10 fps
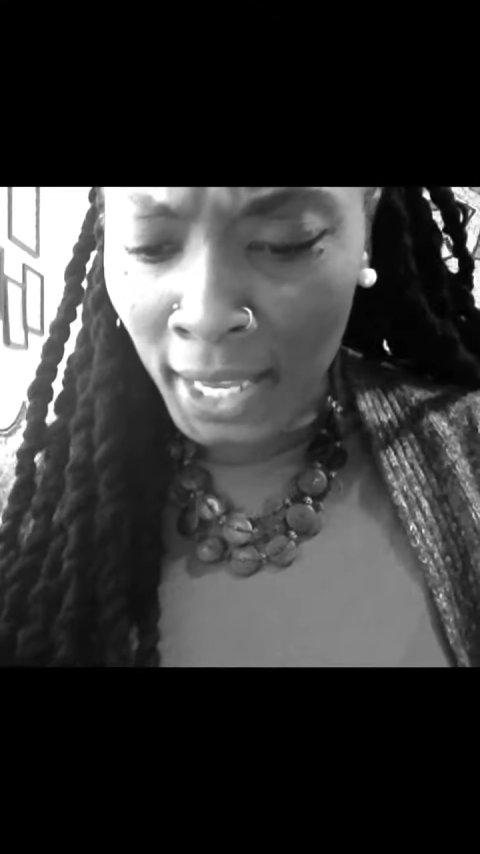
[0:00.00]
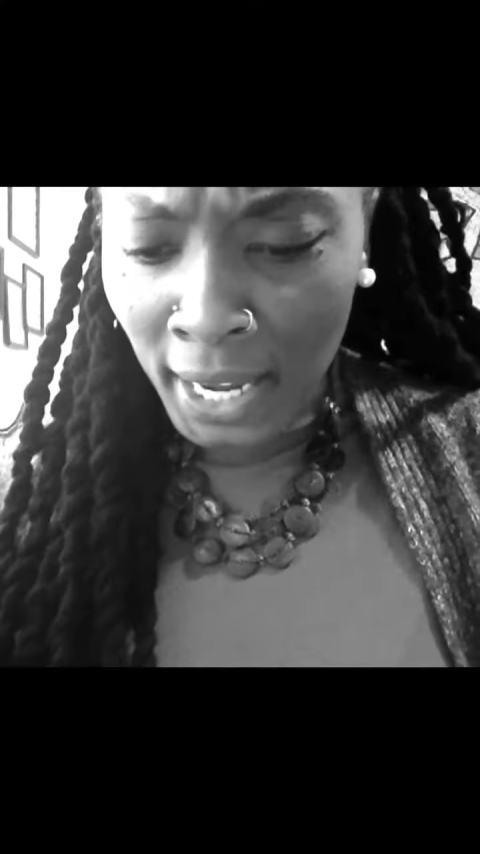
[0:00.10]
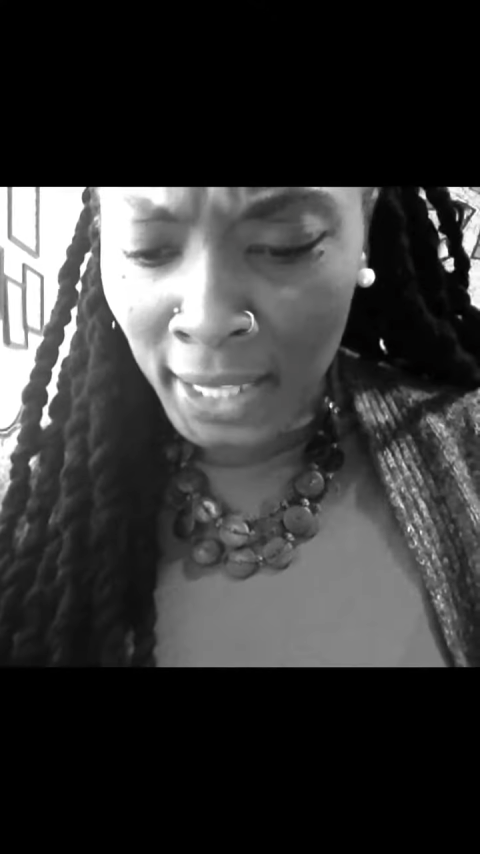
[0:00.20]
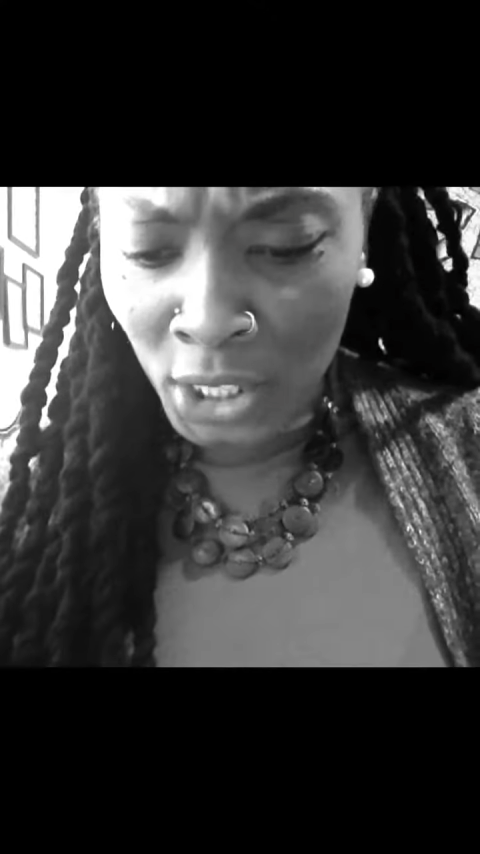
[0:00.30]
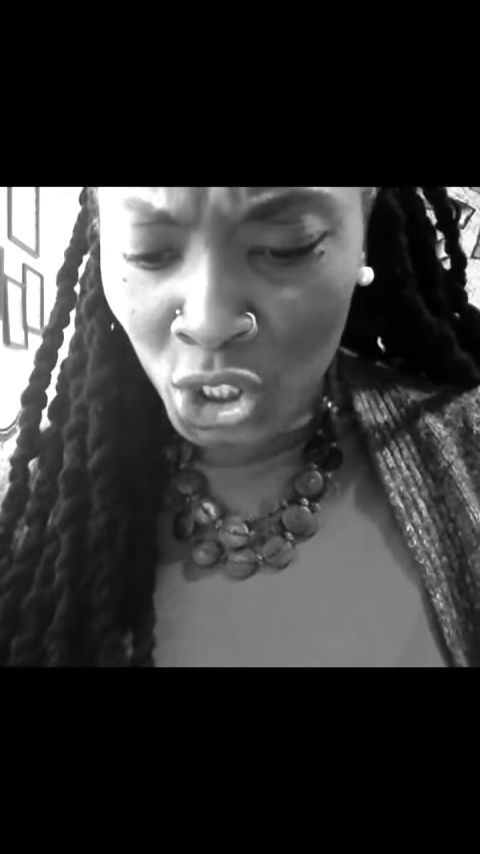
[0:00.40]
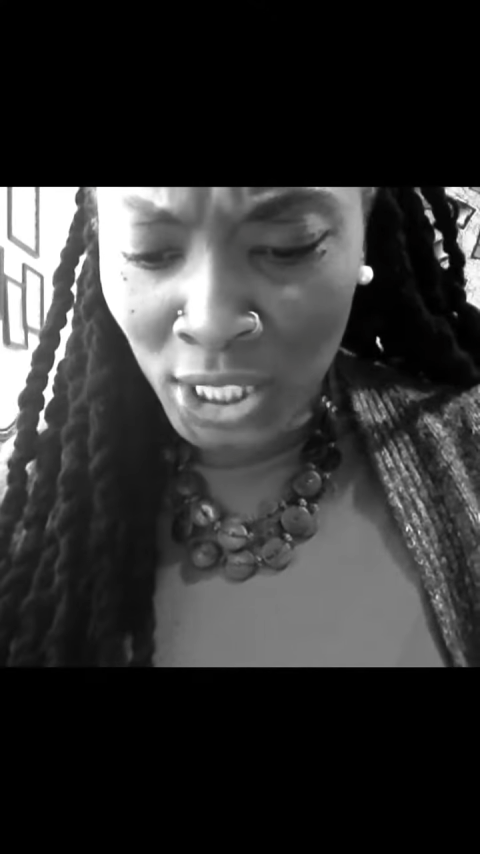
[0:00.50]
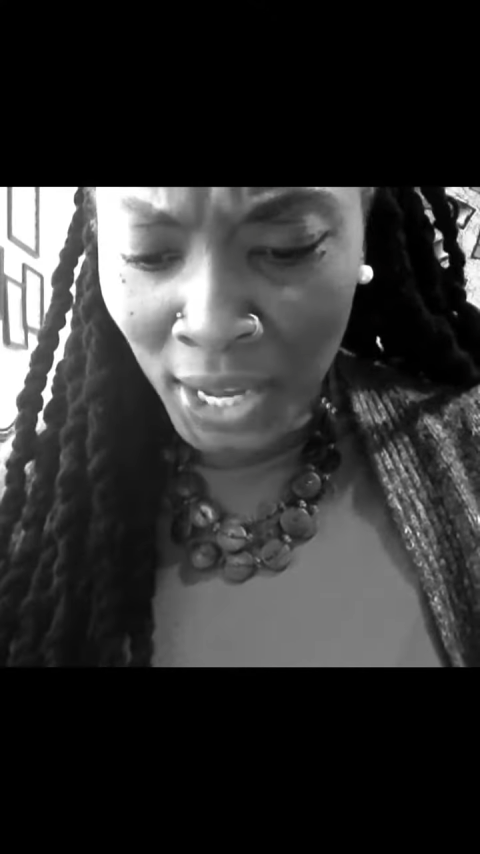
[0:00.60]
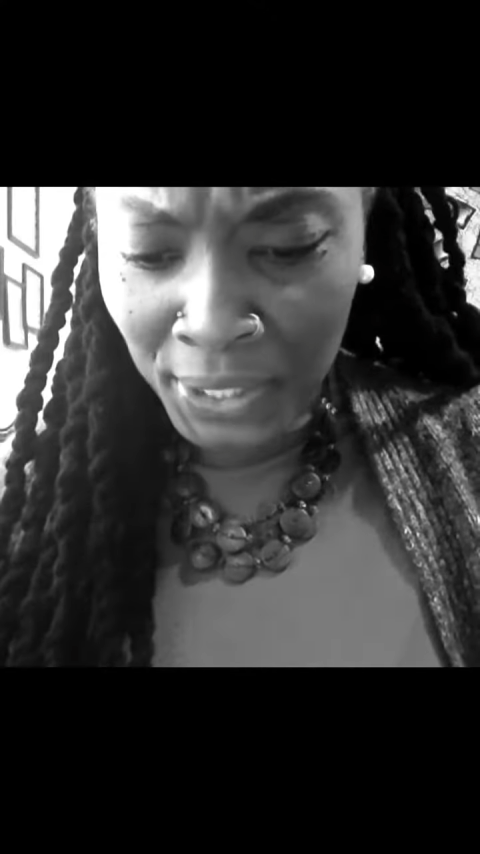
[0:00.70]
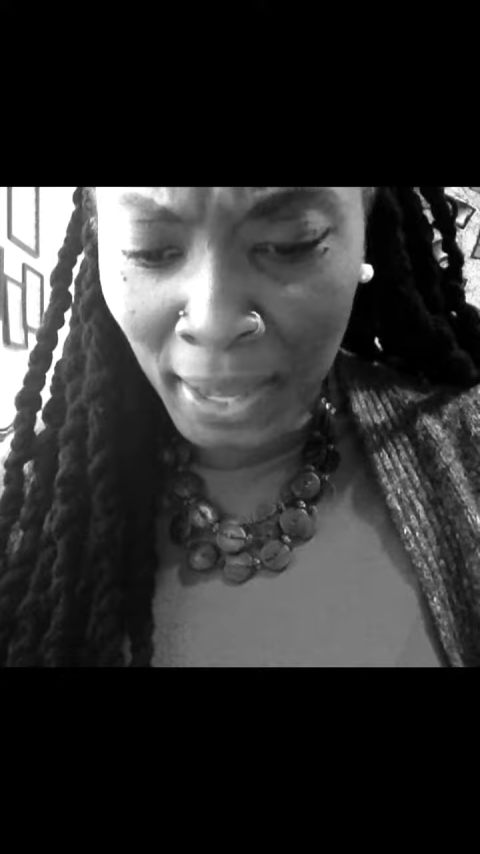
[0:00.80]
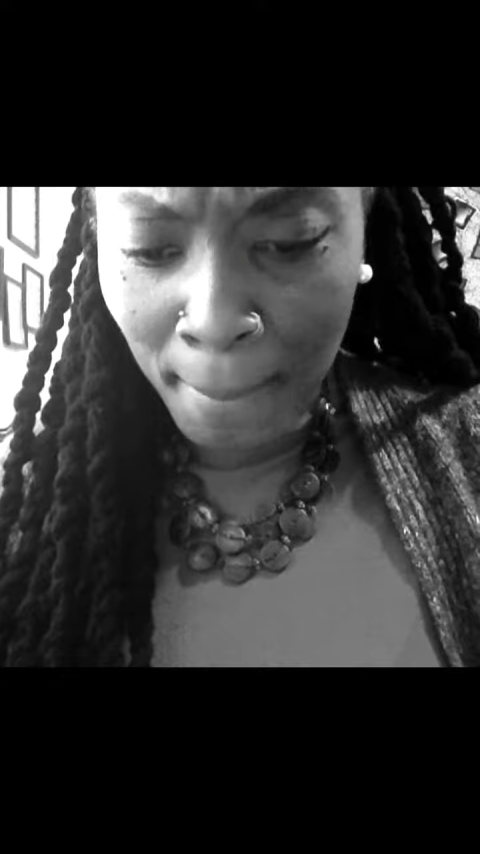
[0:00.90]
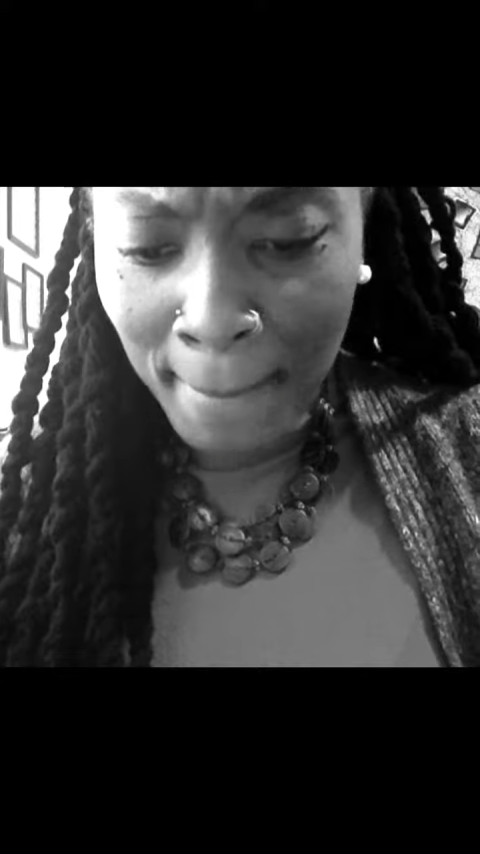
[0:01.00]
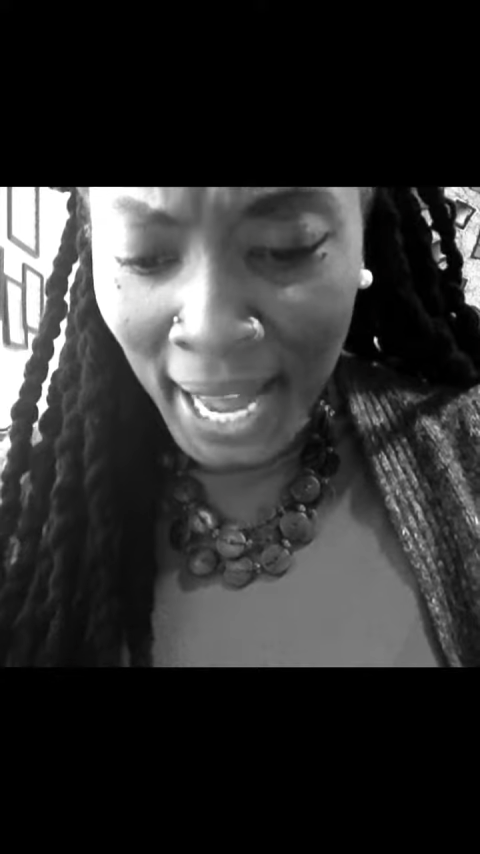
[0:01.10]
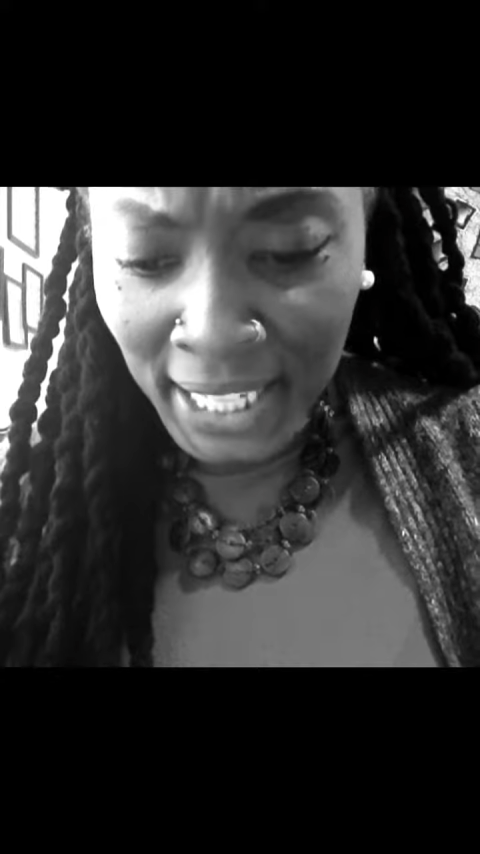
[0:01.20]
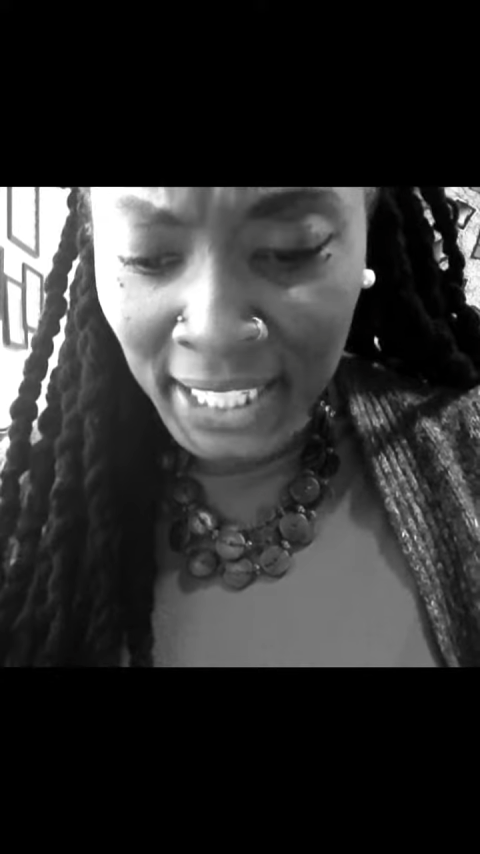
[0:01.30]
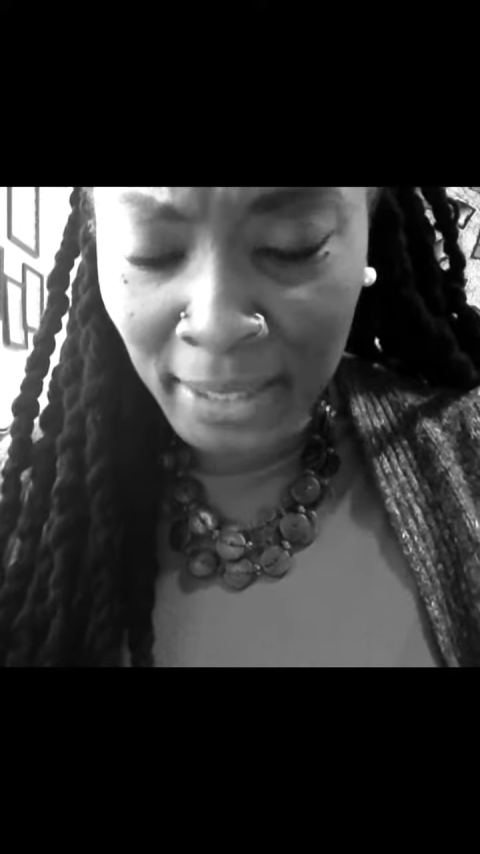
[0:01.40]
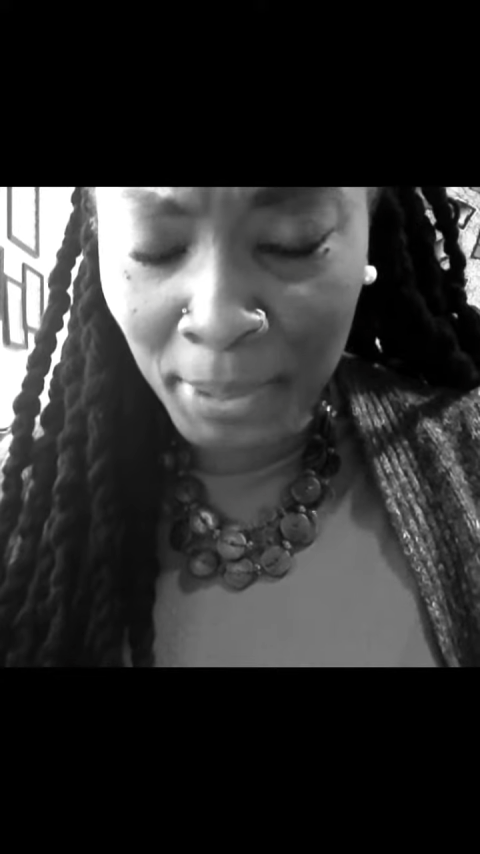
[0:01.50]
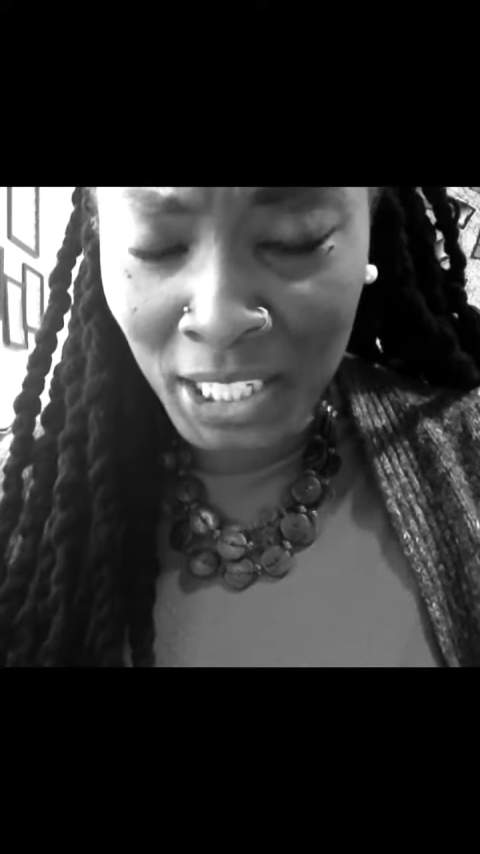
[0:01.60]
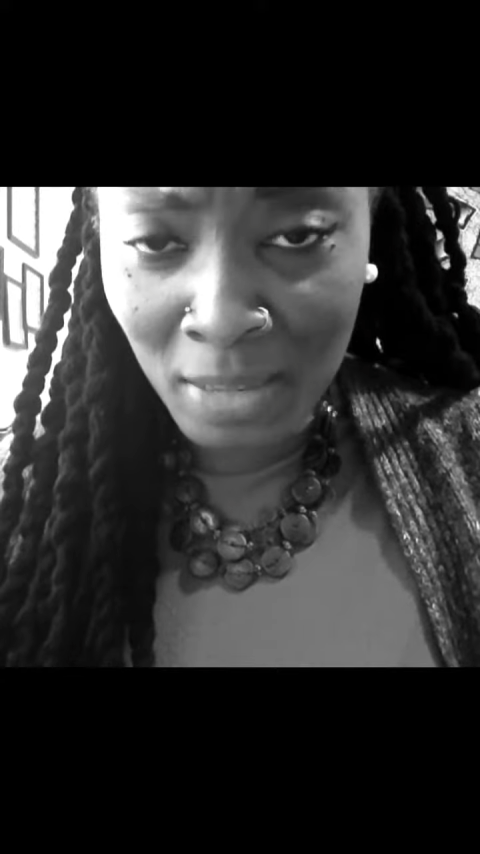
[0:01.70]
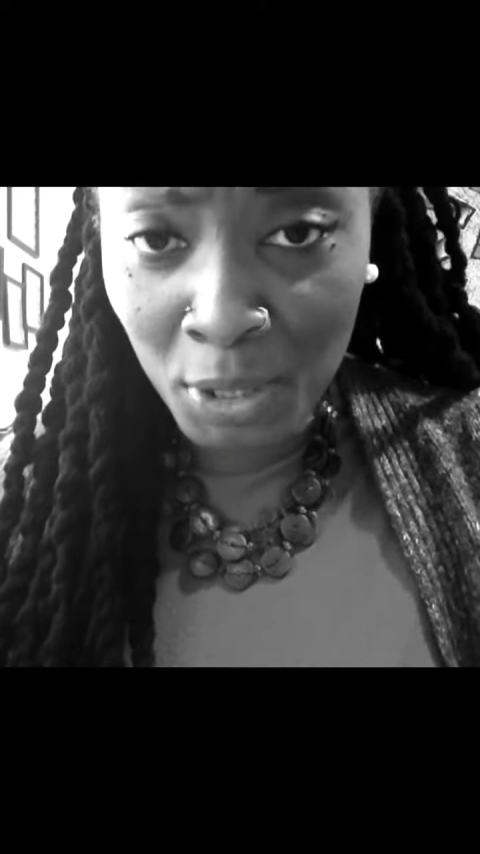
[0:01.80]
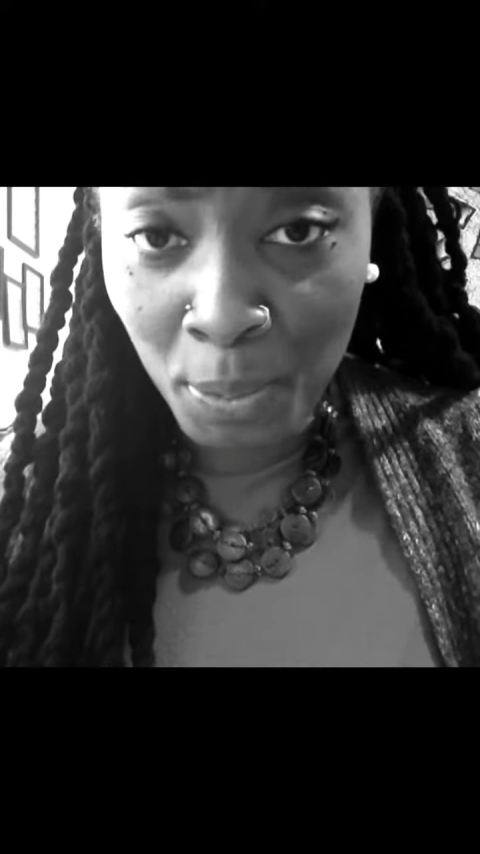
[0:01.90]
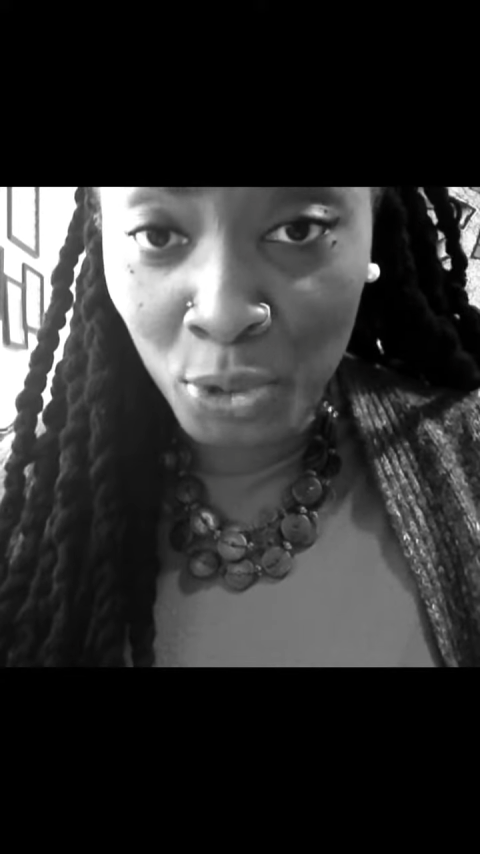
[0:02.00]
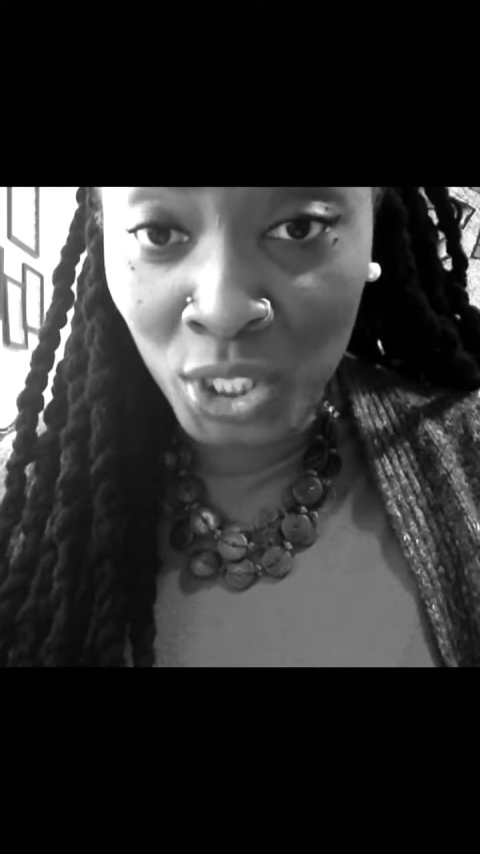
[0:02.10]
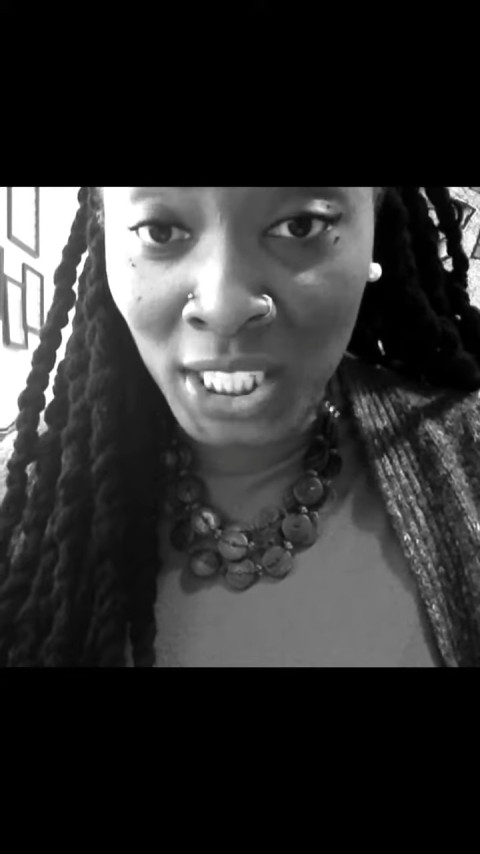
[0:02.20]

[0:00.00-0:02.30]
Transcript: And I look down at my key because I'm supposed